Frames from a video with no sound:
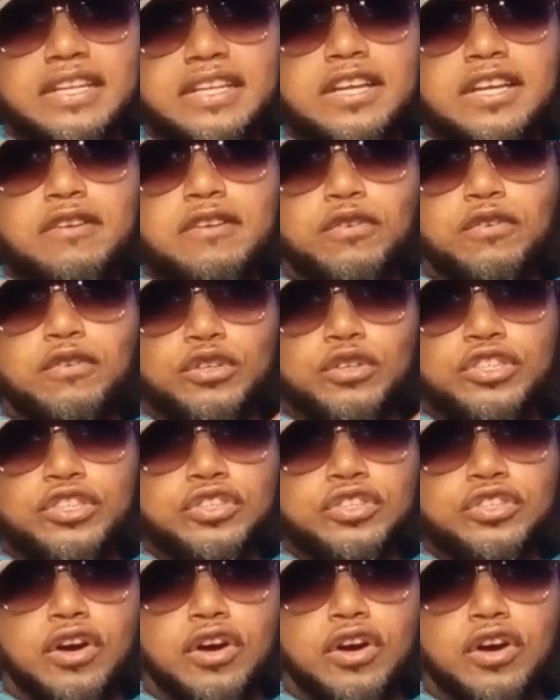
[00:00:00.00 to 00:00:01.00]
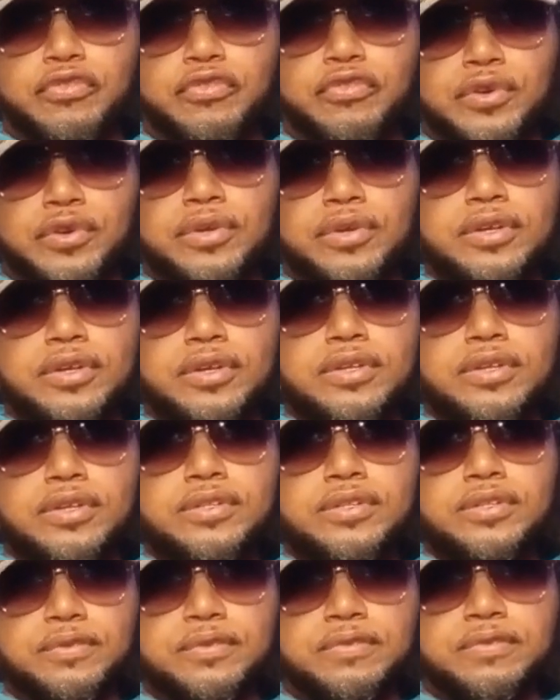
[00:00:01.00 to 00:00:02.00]
for Snarfer to
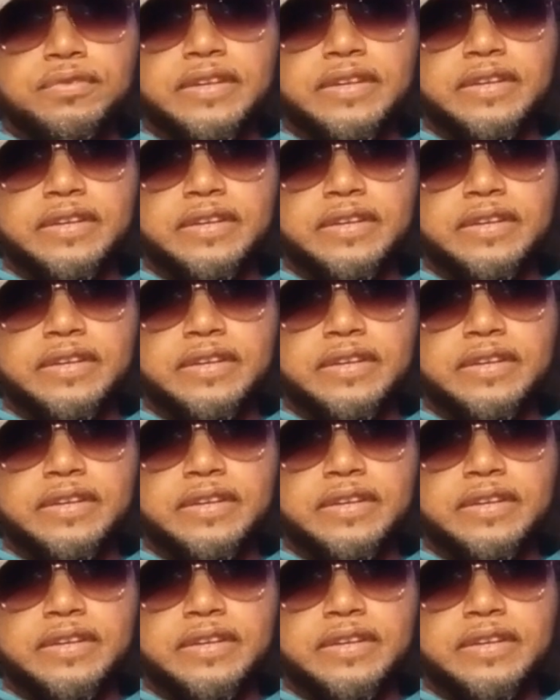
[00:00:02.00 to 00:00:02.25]
fit.